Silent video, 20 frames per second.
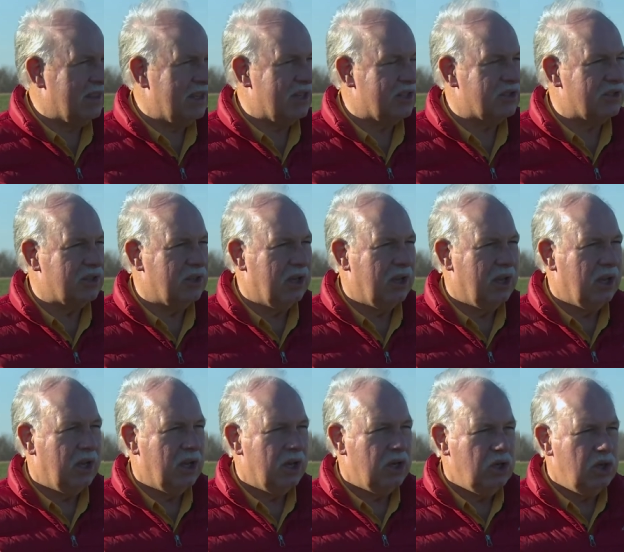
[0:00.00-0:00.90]
this,
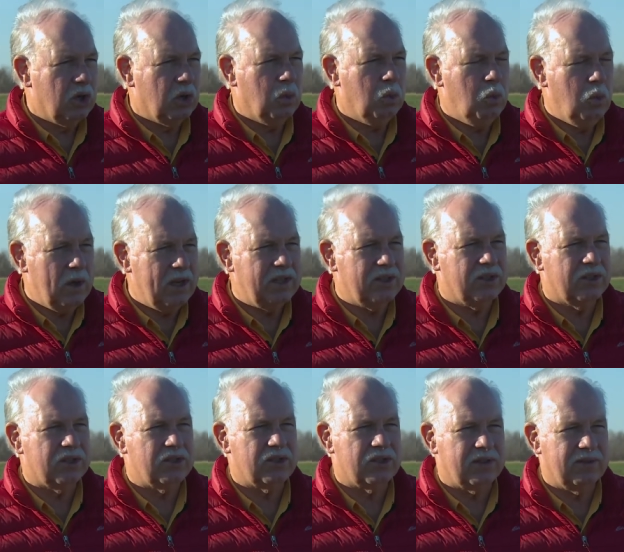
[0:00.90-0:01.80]
your
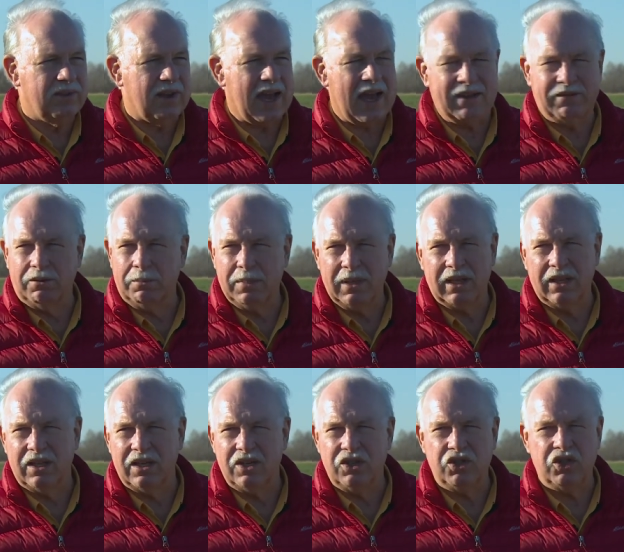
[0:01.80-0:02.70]
winter
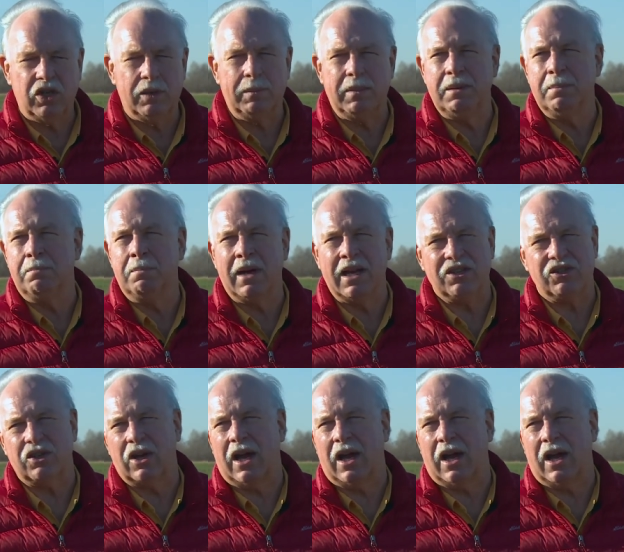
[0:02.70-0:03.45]
survivability should be much